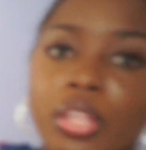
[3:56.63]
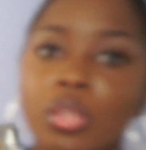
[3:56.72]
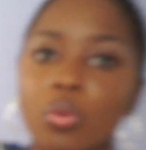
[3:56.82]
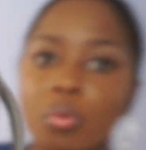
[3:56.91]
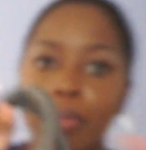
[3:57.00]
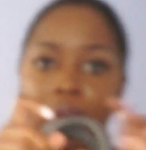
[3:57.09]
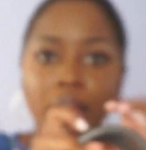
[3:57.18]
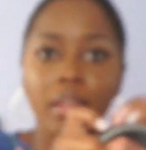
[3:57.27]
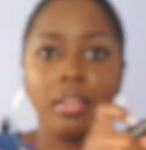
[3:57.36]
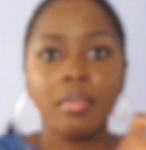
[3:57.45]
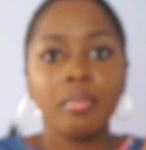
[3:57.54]
cute
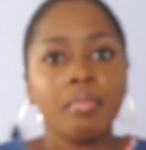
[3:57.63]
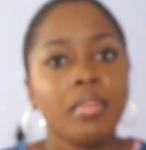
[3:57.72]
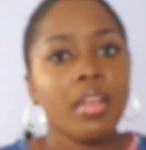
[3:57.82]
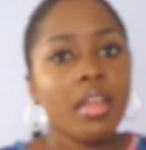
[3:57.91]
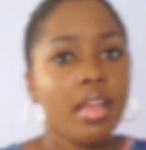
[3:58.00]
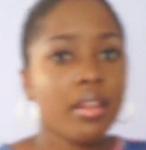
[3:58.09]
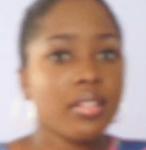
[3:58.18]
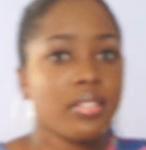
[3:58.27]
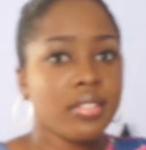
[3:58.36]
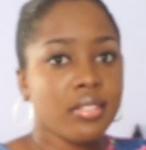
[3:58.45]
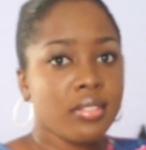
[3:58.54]
bag, and this
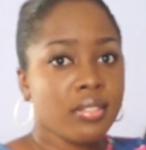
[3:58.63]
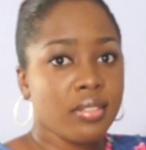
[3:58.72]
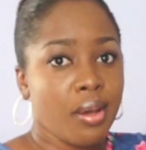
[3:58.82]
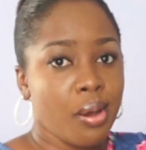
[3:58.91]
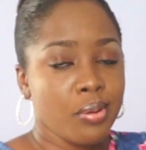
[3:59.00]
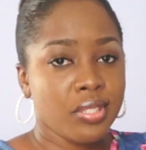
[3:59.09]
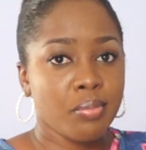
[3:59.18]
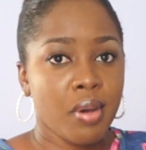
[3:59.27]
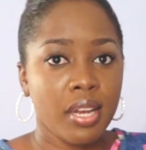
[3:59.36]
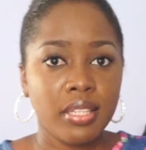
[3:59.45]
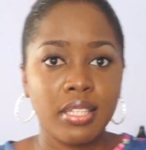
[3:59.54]
is how
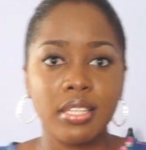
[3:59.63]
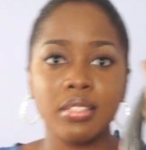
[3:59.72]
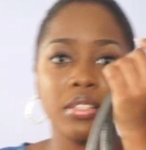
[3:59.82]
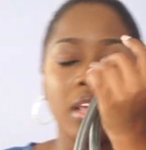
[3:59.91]
small it is.